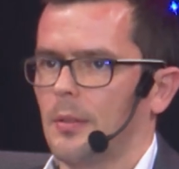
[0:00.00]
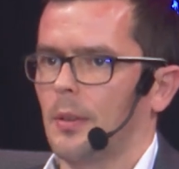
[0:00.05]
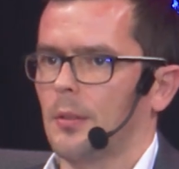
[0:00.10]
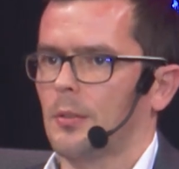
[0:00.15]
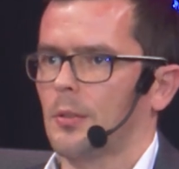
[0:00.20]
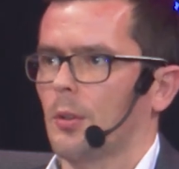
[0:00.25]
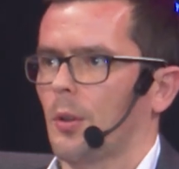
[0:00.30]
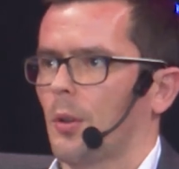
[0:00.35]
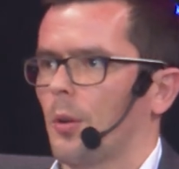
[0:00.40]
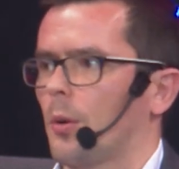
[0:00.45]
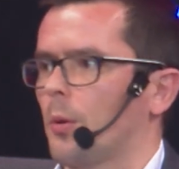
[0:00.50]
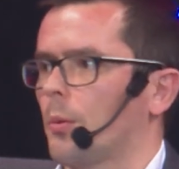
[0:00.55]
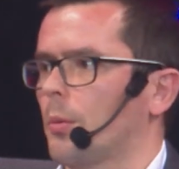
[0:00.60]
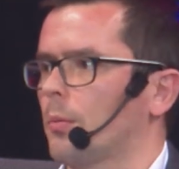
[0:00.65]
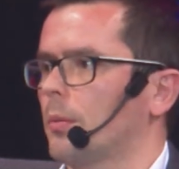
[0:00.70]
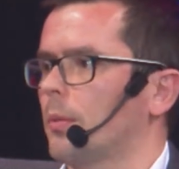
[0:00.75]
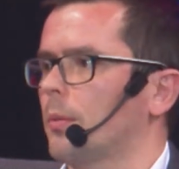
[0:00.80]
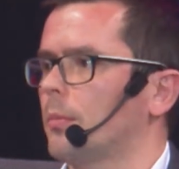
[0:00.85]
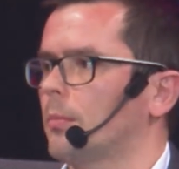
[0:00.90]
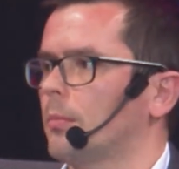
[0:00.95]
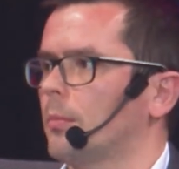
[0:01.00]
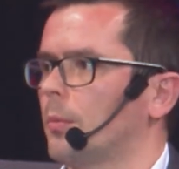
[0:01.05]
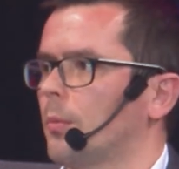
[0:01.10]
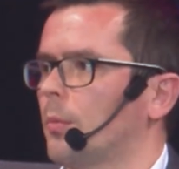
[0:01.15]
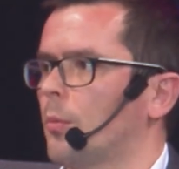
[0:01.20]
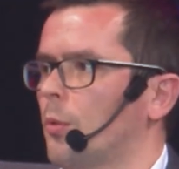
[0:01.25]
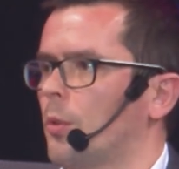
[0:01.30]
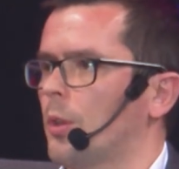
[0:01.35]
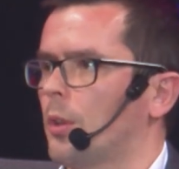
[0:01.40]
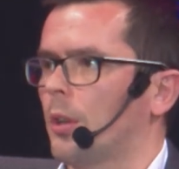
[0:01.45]
So
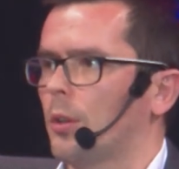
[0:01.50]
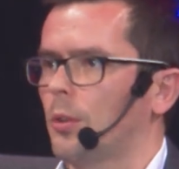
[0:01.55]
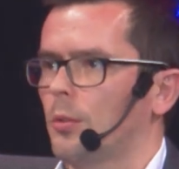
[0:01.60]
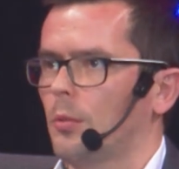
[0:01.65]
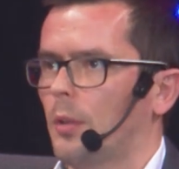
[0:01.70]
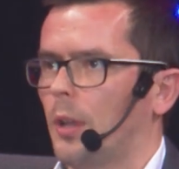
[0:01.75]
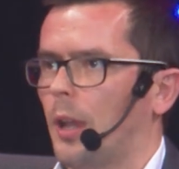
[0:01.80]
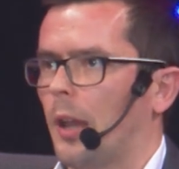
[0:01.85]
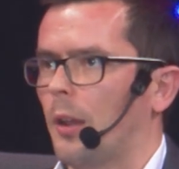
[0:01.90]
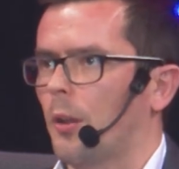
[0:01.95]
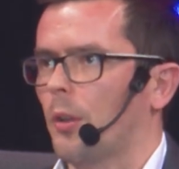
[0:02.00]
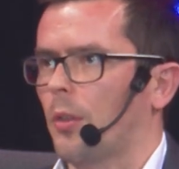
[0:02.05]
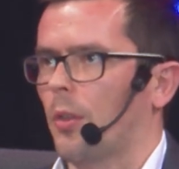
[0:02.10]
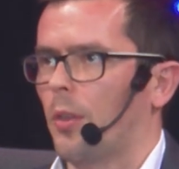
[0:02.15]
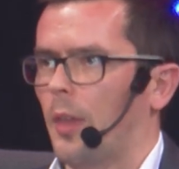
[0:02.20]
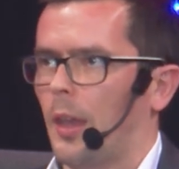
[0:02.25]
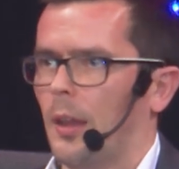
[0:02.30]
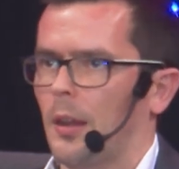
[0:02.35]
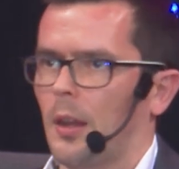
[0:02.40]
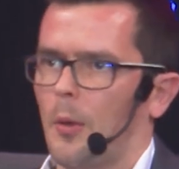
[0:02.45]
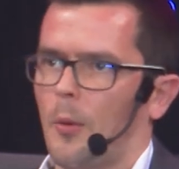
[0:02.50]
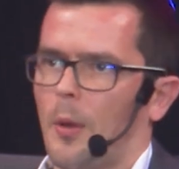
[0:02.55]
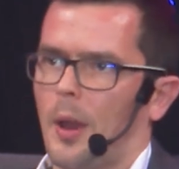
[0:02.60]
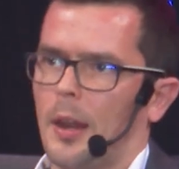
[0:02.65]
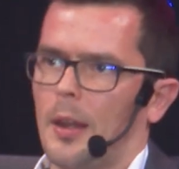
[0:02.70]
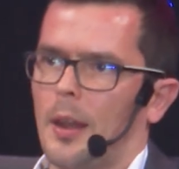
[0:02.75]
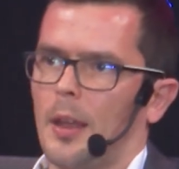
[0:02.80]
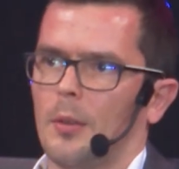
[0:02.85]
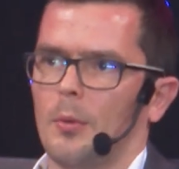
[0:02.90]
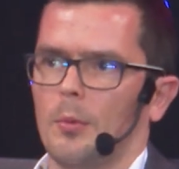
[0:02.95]
we cannot think the way
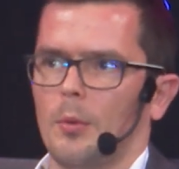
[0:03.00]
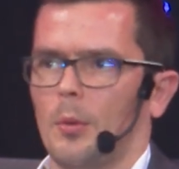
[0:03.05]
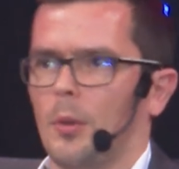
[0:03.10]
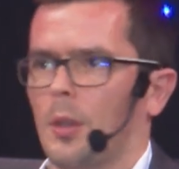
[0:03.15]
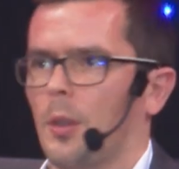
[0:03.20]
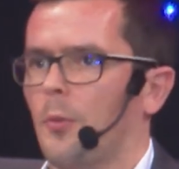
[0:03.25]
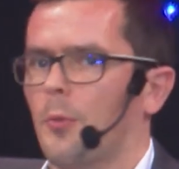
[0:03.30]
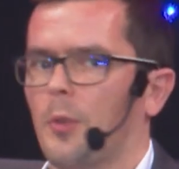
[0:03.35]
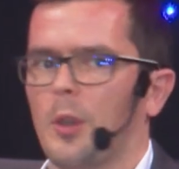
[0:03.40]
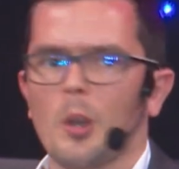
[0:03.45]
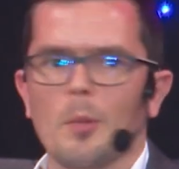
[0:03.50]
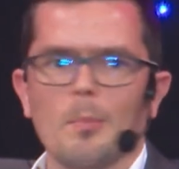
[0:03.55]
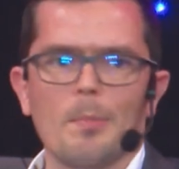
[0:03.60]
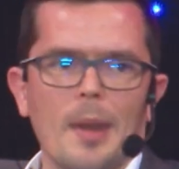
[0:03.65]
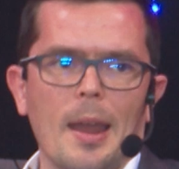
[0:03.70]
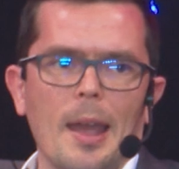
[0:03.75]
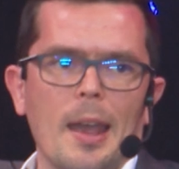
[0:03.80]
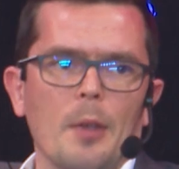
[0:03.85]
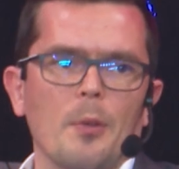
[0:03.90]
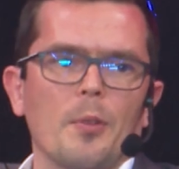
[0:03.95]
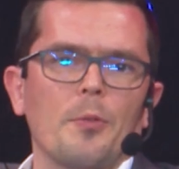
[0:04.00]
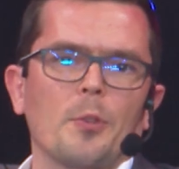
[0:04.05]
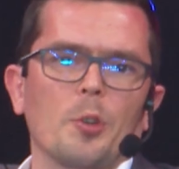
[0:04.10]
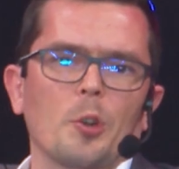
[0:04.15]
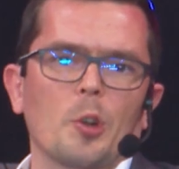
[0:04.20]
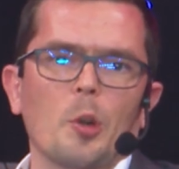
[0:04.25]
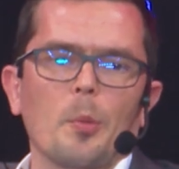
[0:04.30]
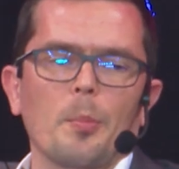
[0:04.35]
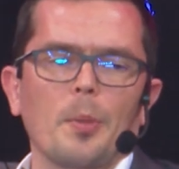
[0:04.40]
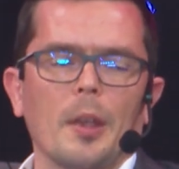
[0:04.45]
that if we comply with
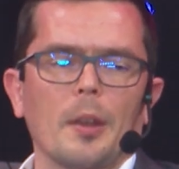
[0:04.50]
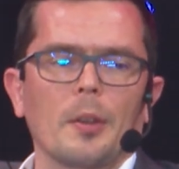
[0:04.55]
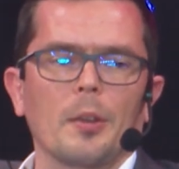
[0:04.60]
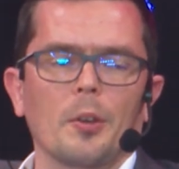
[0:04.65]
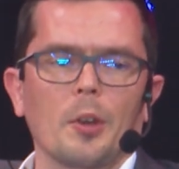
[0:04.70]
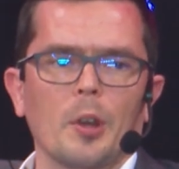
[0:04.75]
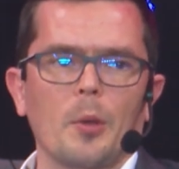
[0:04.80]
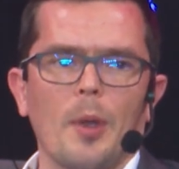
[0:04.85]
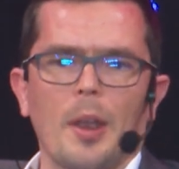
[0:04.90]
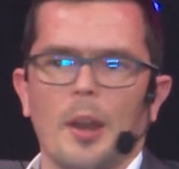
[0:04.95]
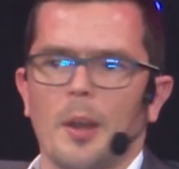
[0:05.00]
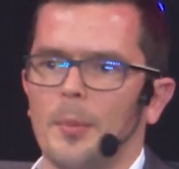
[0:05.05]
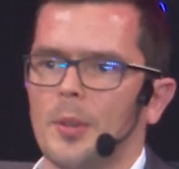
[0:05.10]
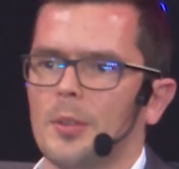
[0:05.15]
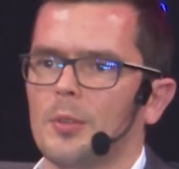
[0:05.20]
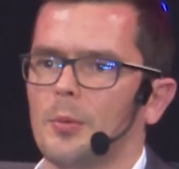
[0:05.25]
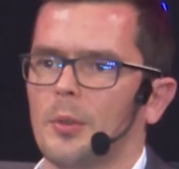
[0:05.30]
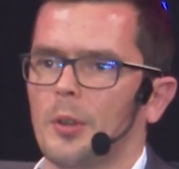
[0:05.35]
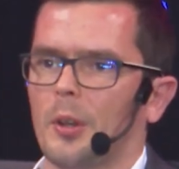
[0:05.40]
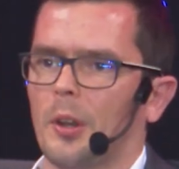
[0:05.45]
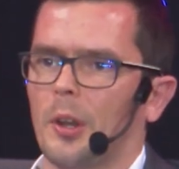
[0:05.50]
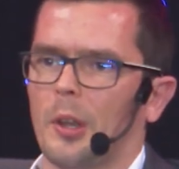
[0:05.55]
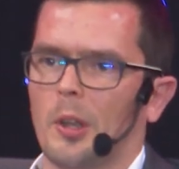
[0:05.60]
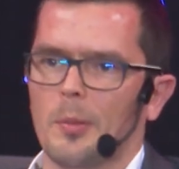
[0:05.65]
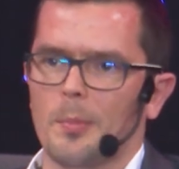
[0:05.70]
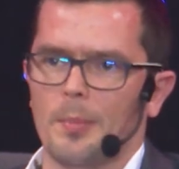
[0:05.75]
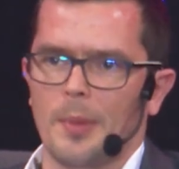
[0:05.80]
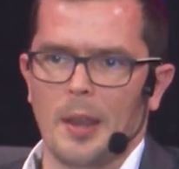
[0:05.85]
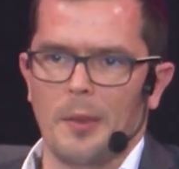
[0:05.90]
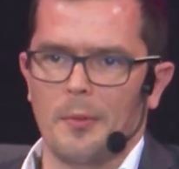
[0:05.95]
European requirements, we are going to
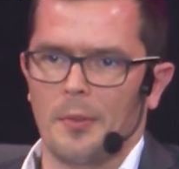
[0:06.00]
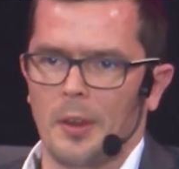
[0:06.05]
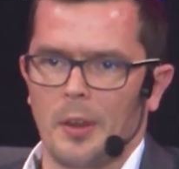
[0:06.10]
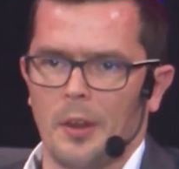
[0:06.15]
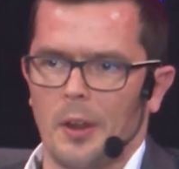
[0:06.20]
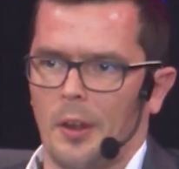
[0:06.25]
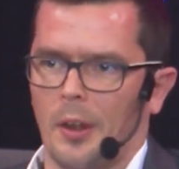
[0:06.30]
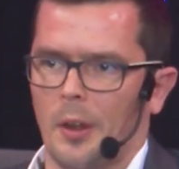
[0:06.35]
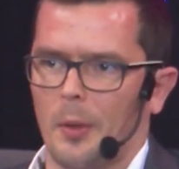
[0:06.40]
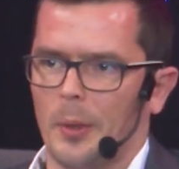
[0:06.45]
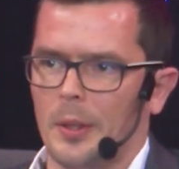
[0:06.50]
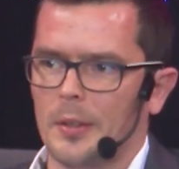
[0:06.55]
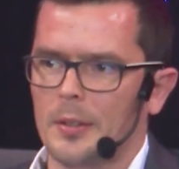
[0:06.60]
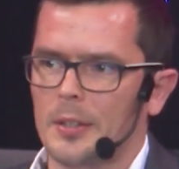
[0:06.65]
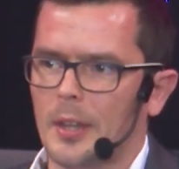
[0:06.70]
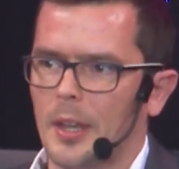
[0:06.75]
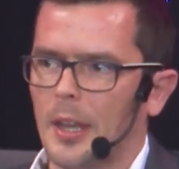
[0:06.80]
comply with Hungarian ones.